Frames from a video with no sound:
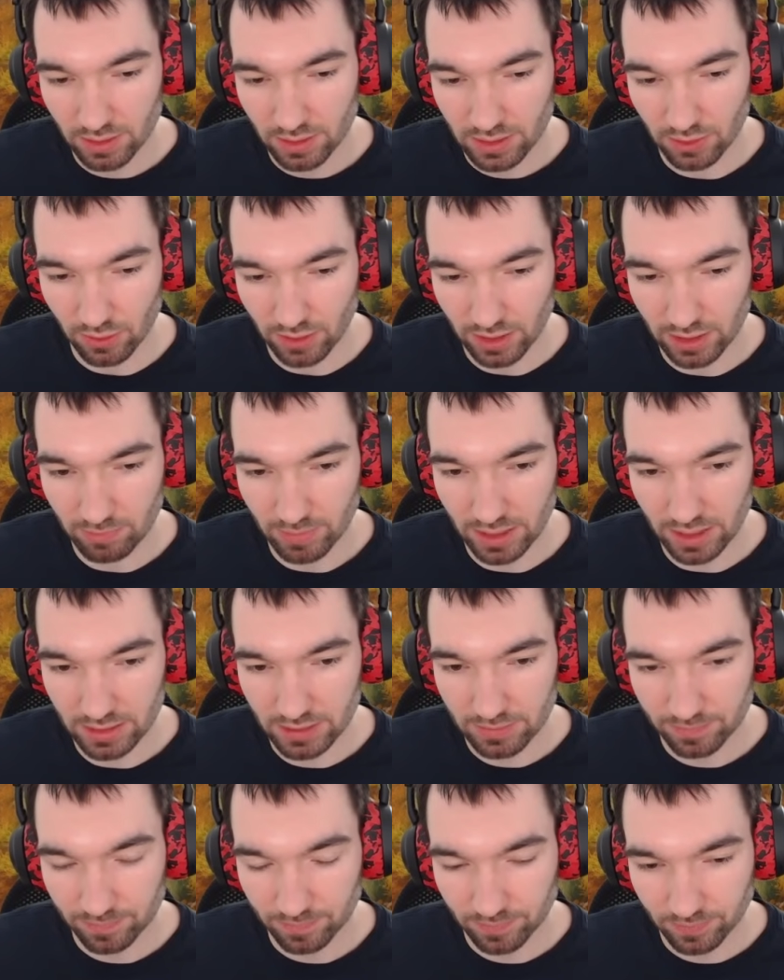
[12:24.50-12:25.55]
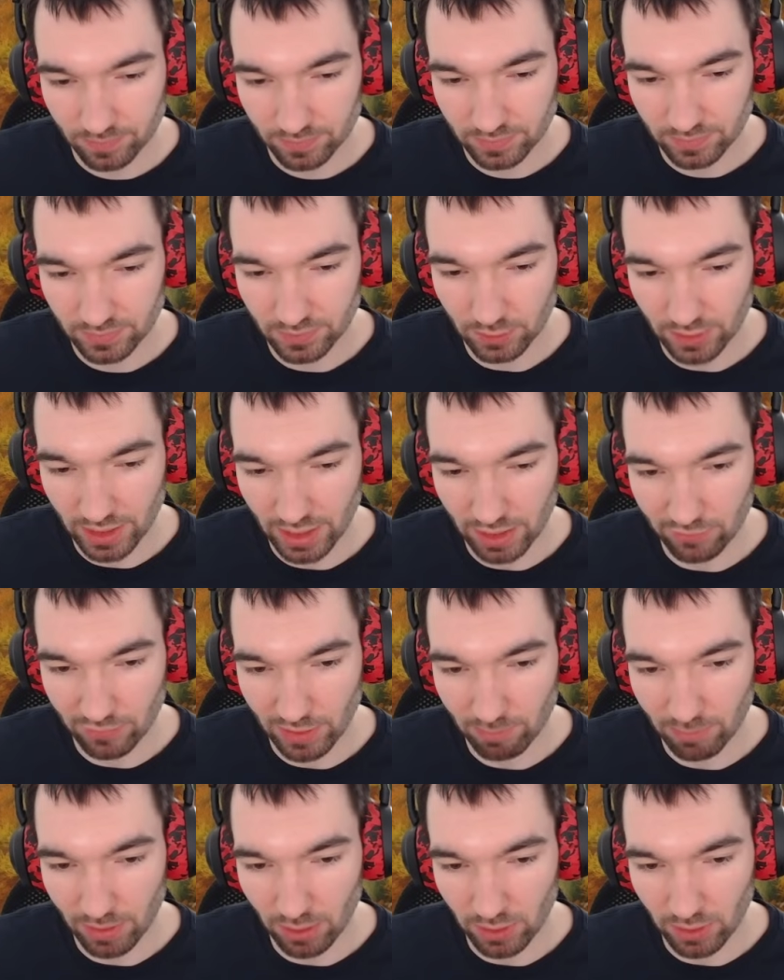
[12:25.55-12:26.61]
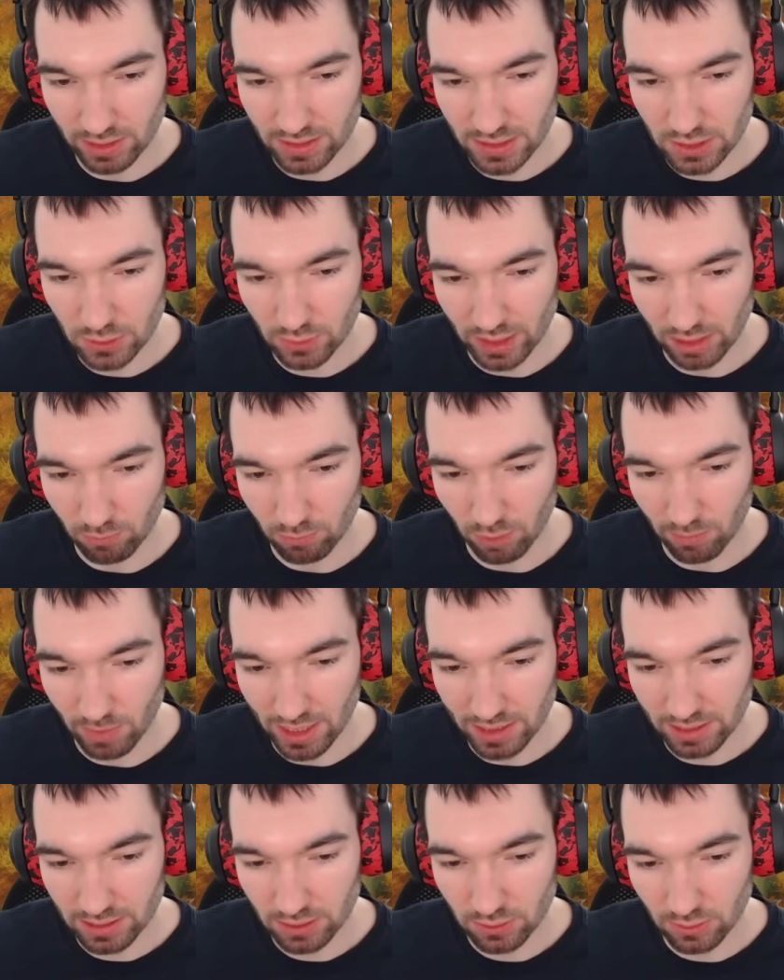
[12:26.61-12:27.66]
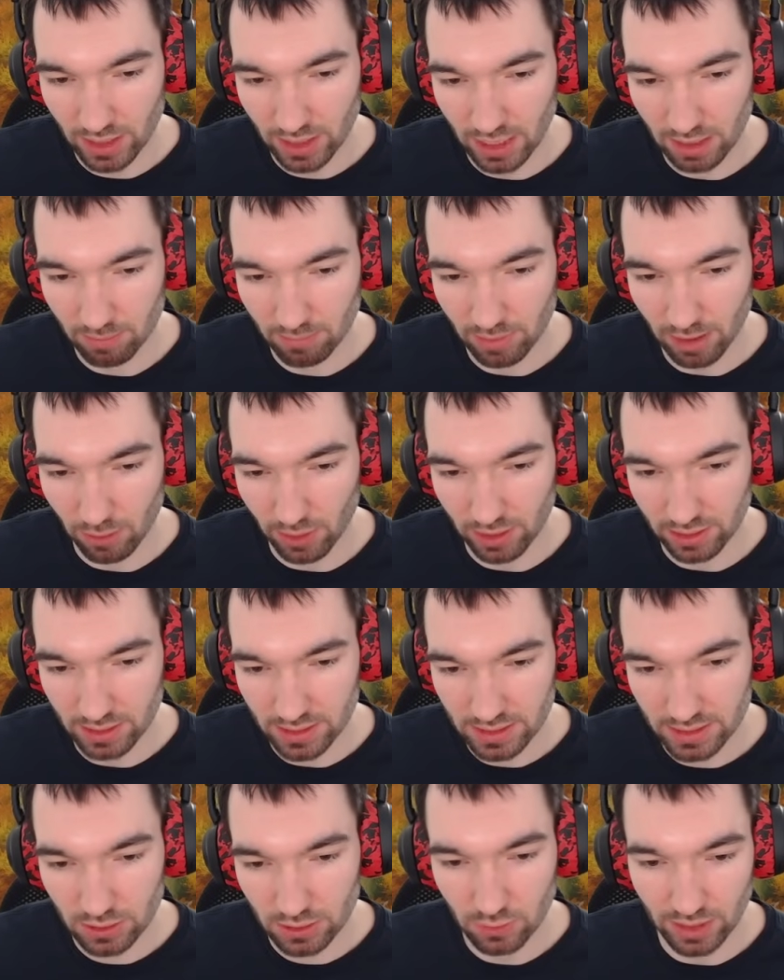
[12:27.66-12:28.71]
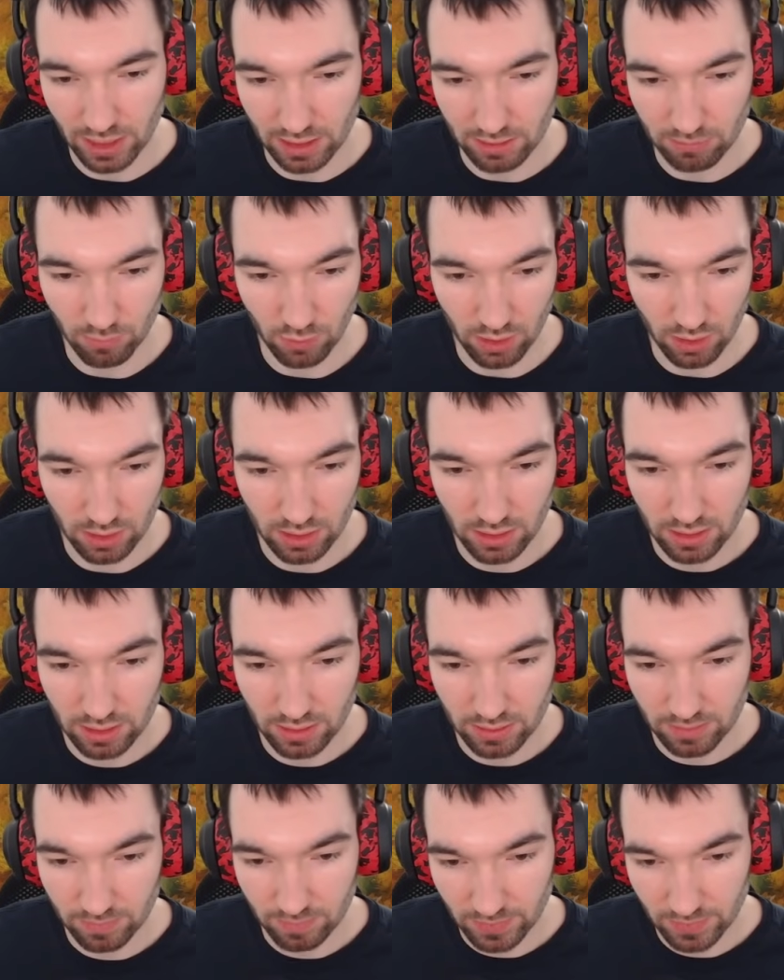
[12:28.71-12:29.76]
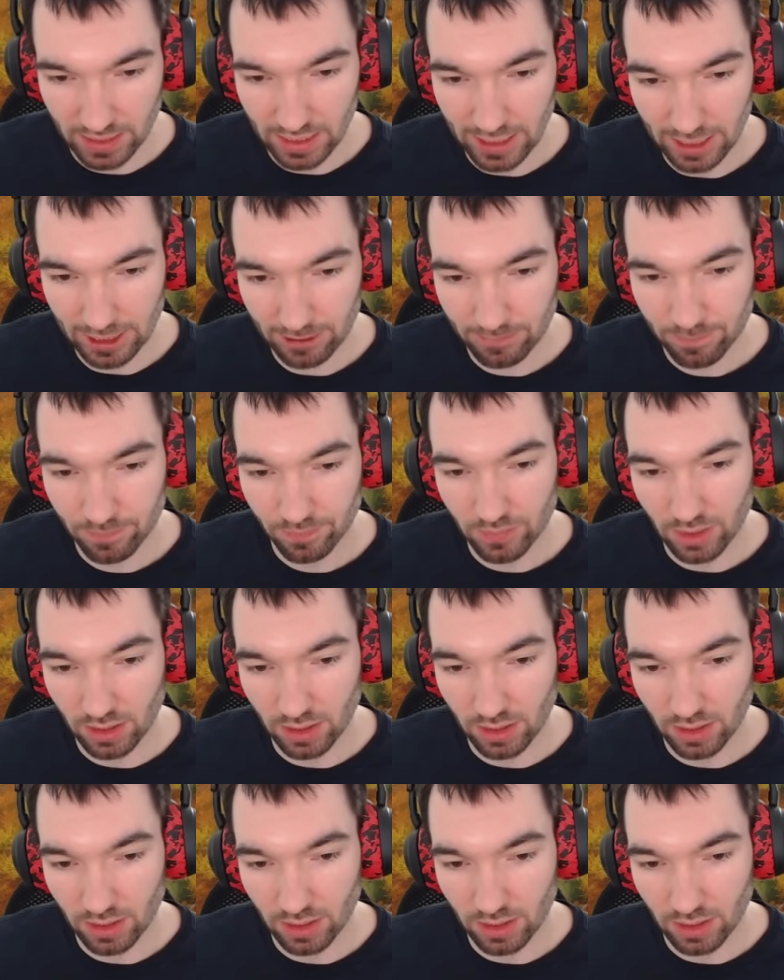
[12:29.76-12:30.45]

So that means you can empower this to get more might. You can empower this to get more healing.